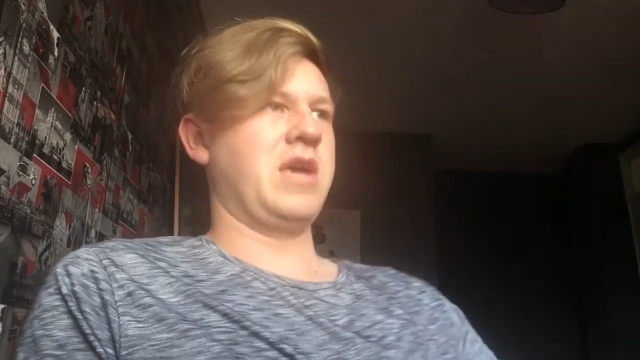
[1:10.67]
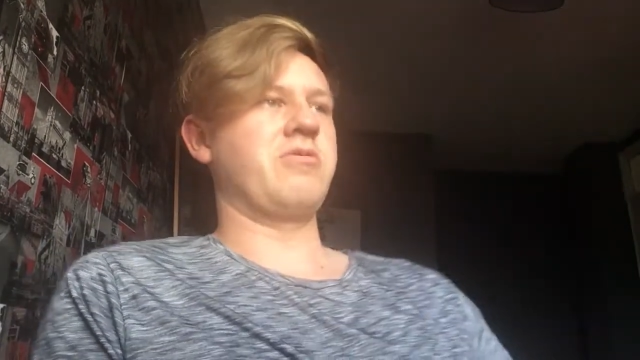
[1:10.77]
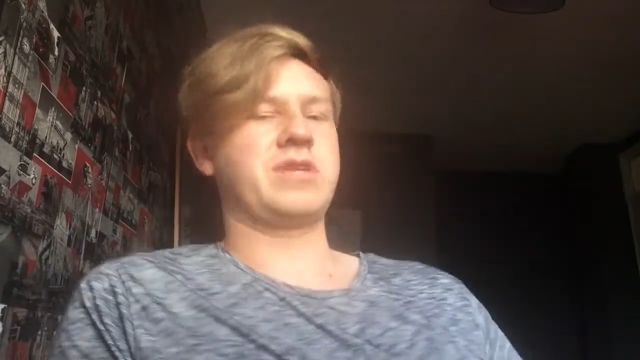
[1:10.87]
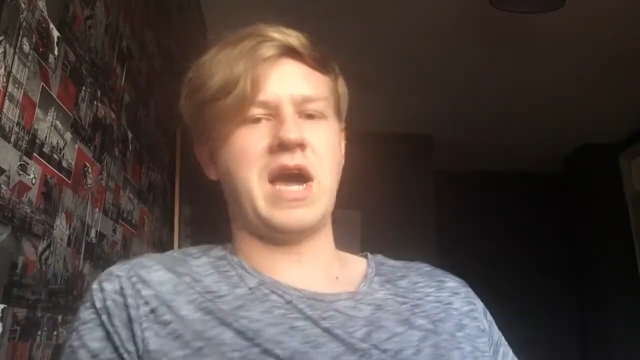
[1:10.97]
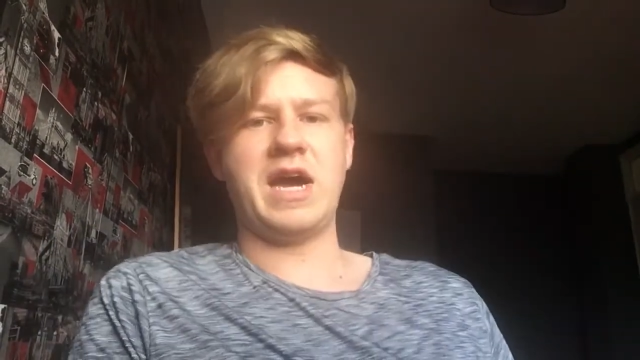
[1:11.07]

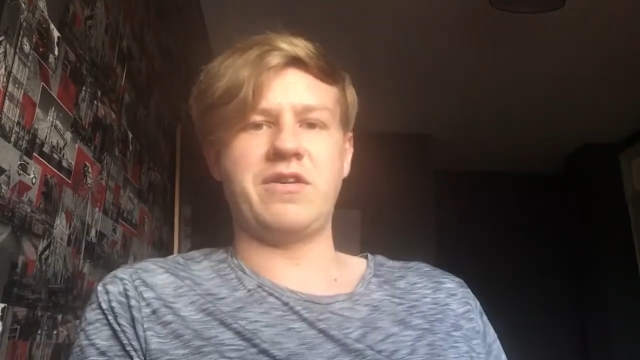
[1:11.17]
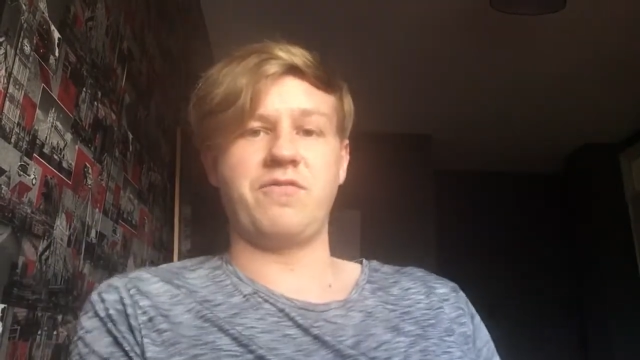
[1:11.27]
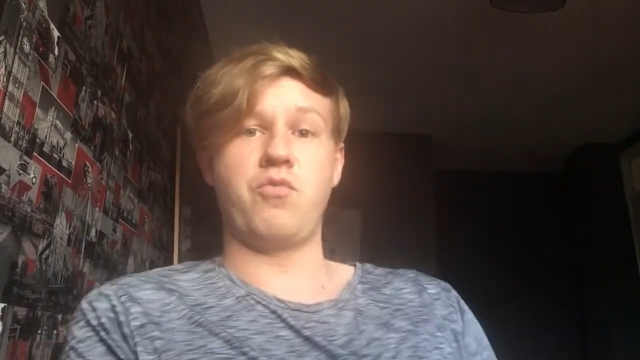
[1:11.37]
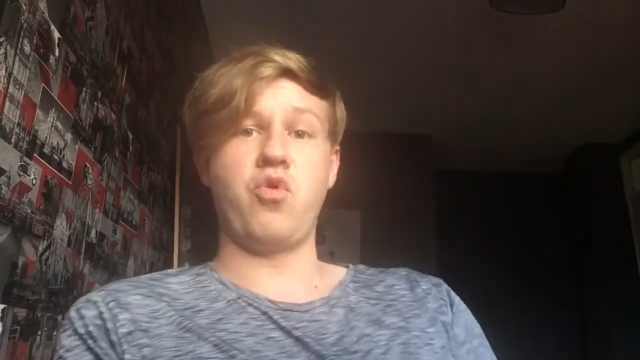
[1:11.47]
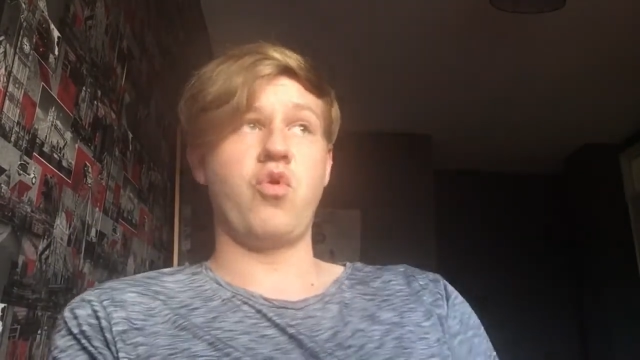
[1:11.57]
It was kind
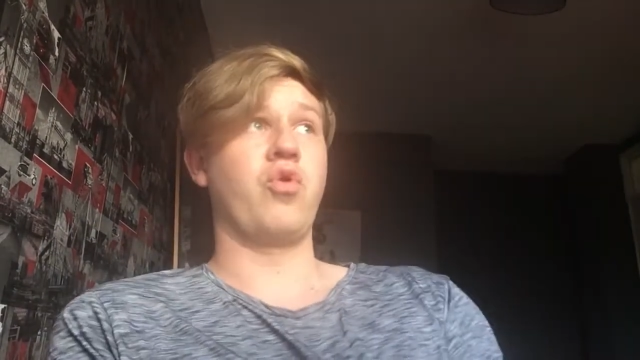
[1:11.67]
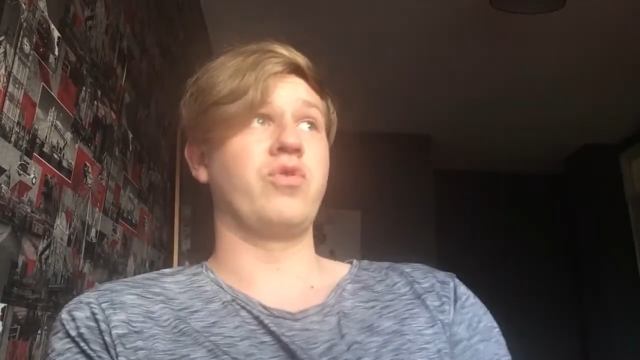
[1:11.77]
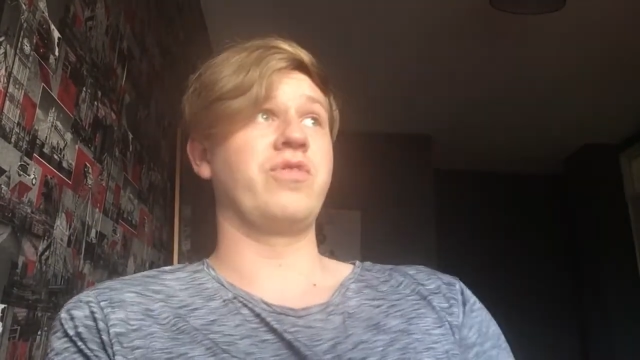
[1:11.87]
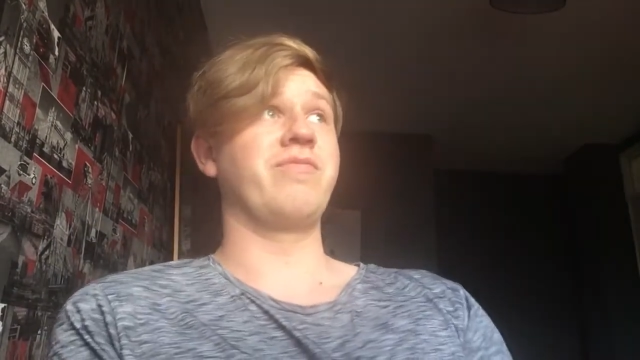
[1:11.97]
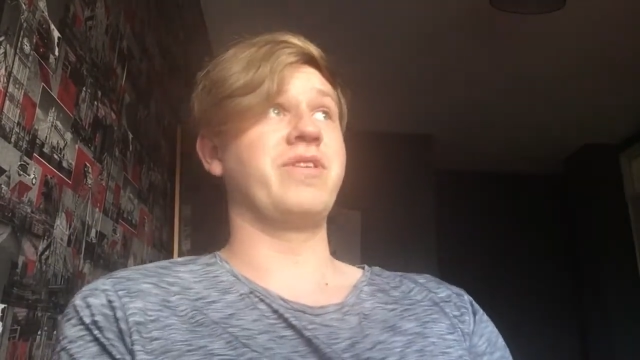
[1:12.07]
of
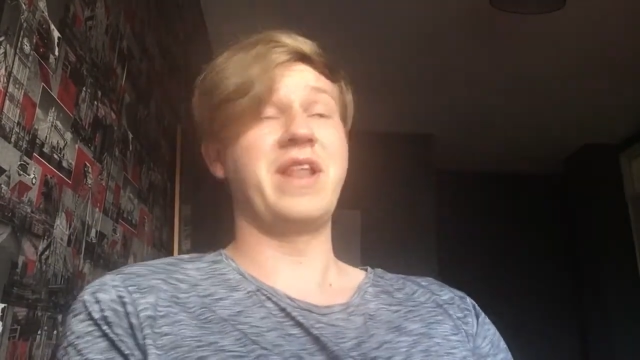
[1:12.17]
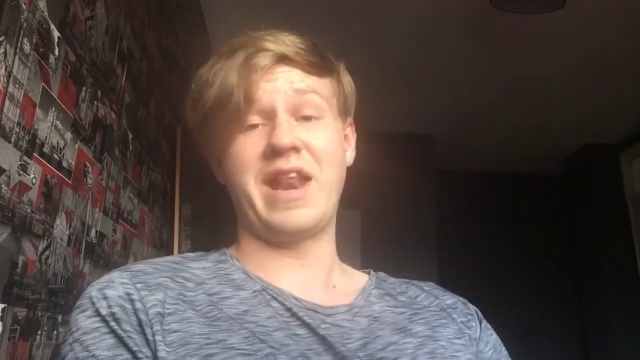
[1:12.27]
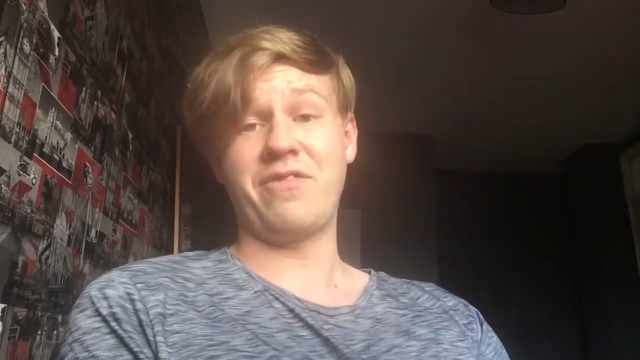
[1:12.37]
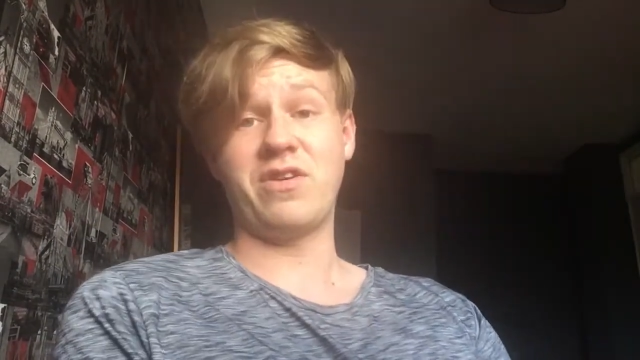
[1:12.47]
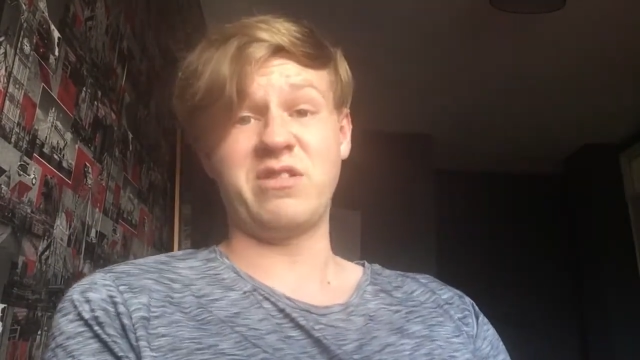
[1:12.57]
more than
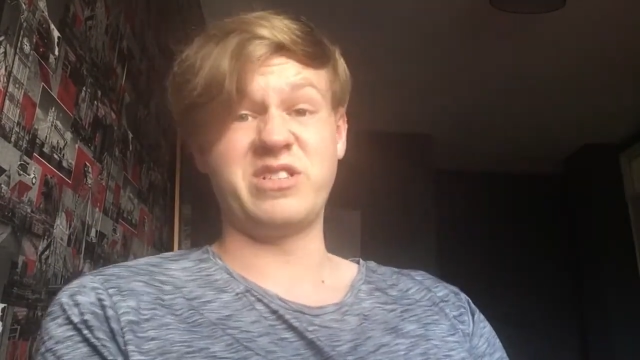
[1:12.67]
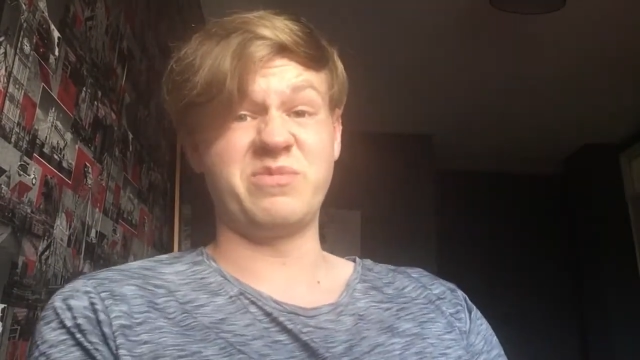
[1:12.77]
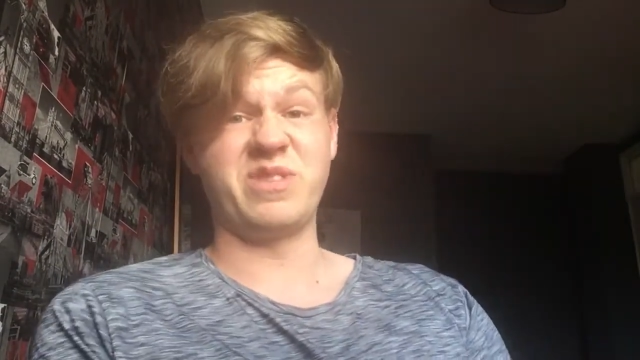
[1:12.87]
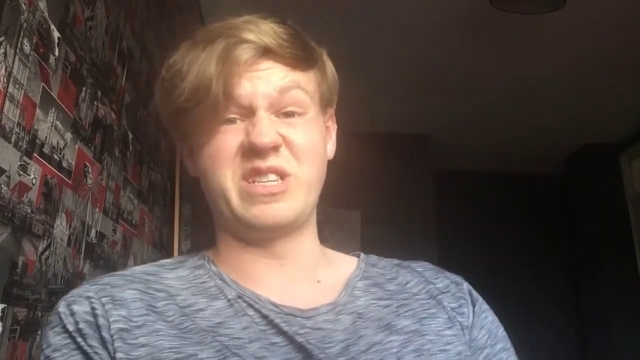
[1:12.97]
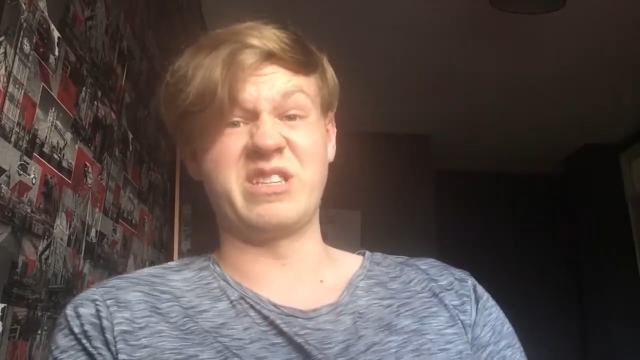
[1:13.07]
anything
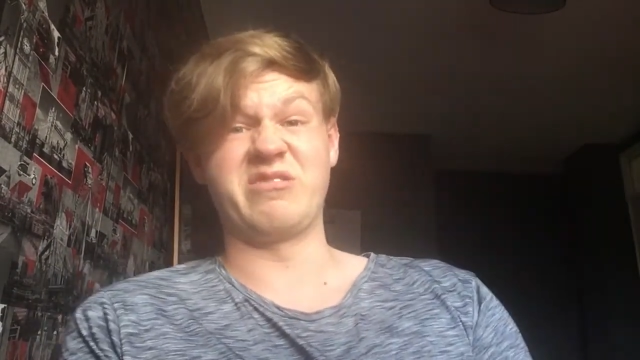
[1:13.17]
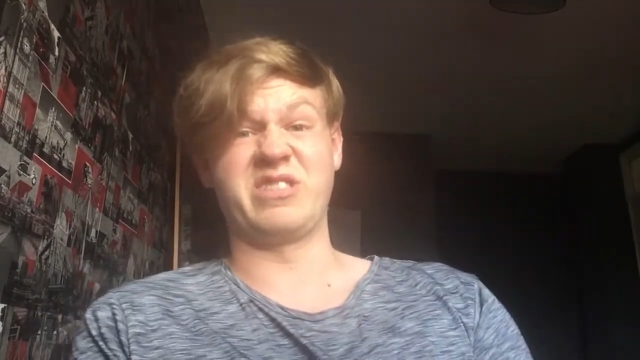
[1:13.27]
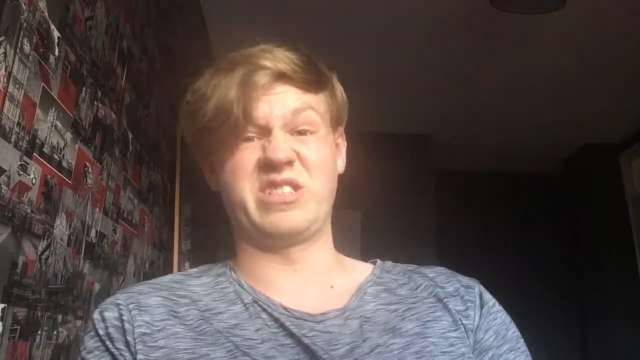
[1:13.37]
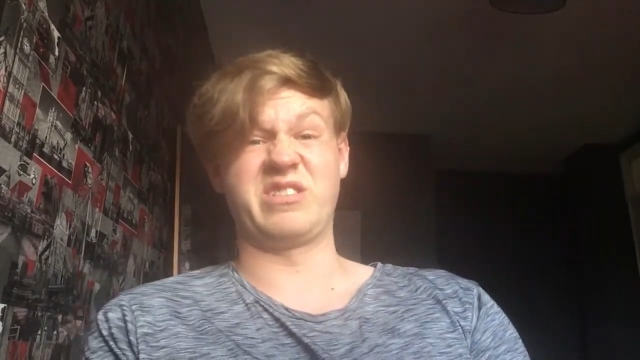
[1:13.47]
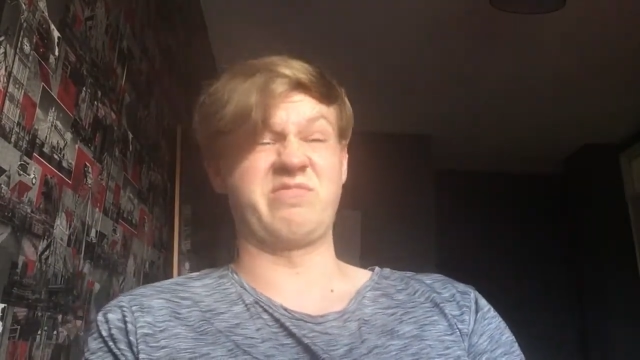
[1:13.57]
just because I was
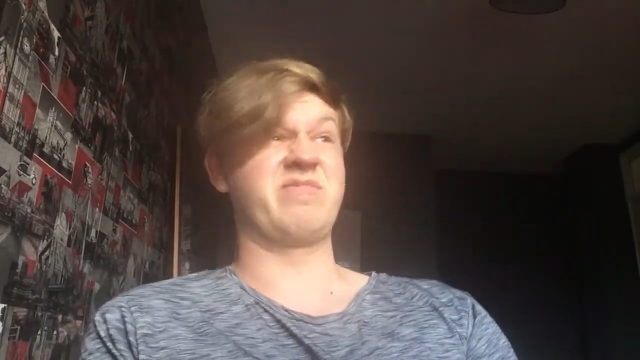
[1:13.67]
just